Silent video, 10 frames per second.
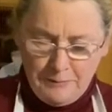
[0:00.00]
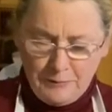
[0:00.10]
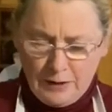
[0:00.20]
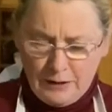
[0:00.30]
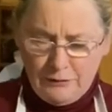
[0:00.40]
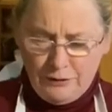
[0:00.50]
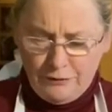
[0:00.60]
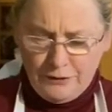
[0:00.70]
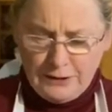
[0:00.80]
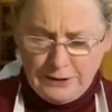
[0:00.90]
And if you're
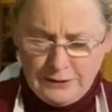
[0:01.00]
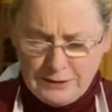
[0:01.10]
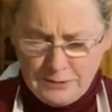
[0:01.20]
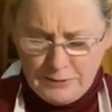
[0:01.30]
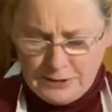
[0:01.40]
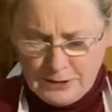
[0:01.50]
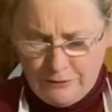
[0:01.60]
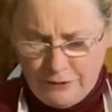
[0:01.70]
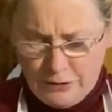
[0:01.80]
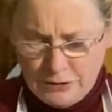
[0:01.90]
finding this a bit
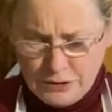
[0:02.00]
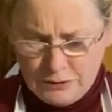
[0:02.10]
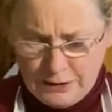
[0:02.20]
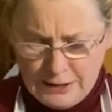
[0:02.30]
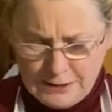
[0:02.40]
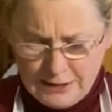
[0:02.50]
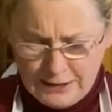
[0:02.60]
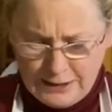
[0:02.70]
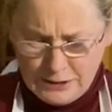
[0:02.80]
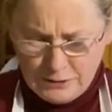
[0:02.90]
difficult, you can ask an
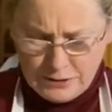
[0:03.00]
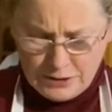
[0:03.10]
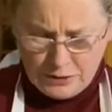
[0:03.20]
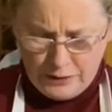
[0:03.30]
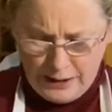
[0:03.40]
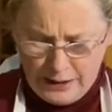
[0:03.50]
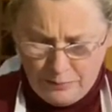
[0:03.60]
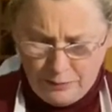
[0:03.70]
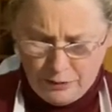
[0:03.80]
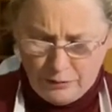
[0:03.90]
adult to
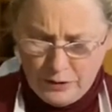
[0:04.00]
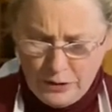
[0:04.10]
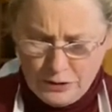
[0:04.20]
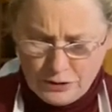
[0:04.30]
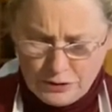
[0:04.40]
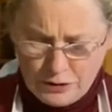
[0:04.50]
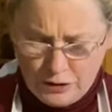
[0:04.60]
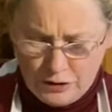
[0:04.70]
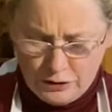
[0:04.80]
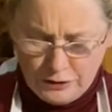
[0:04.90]
help you just to
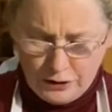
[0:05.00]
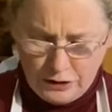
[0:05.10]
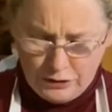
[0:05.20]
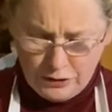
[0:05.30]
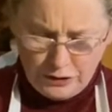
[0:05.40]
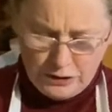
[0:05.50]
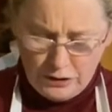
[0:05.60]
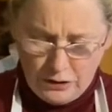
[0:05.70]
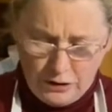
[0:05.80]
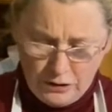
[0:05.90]
cut the onion,
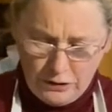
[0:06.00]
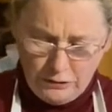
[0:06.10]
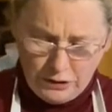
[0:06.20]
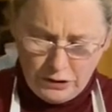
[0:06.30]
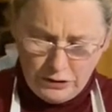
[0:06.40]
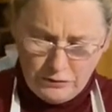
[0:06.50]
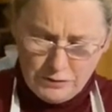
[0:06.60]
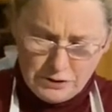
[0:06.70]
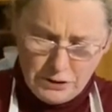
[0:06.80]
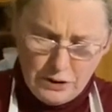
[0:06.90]
or you can
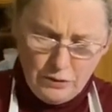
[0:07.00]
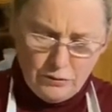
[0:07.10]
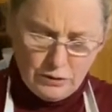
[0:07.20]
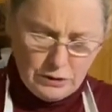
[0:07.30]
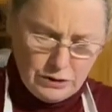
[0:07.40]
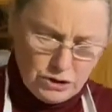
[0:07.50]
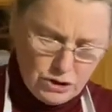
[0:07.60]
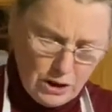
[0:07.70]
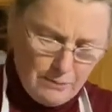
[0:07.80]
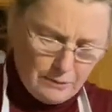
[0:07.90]
use one of the
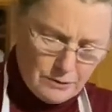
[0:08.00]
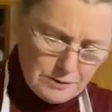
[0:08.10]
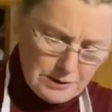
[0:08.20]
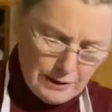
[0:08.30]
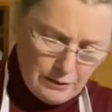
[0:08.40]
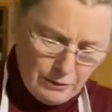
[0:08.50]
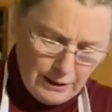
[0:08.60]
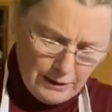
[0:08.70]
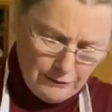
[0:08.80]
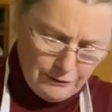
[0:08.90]
choppers like we
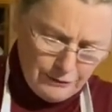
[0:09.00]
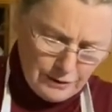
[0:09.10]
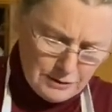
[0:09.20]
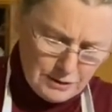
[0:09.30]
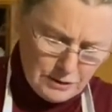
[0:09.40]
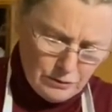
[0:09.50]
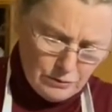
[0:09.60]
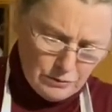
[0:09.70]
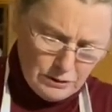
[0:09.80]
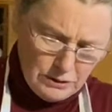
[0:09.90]
have in
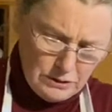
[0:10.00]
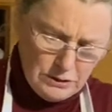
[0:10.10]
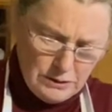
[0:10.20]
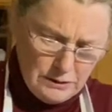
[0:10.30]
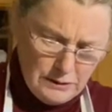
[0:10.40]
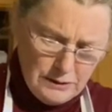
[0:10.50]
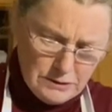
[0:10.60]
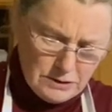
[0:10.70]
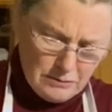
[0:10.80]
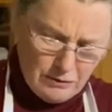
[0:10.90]
school.
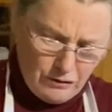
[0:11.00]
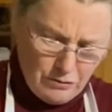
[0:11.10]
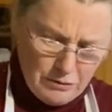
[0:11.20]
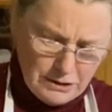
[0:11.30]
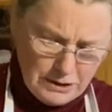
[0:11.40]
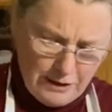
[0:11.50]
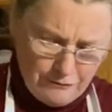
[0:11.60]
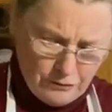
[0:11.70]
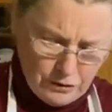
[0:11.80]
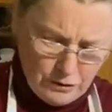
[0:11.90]
Some of you might have
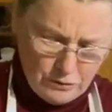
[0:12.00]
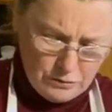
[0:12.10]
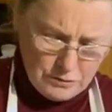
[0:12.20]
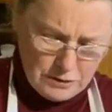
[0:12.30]
one of those.